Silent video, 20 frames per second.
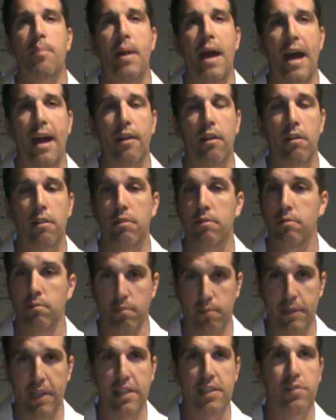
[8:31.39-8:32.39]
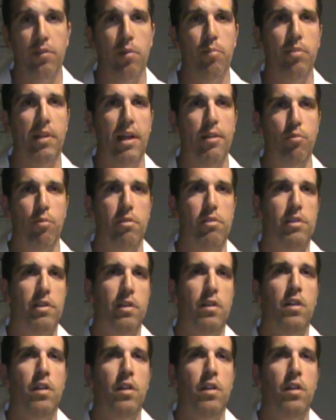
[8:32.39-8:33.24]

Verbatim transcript: panel. That's for blood work.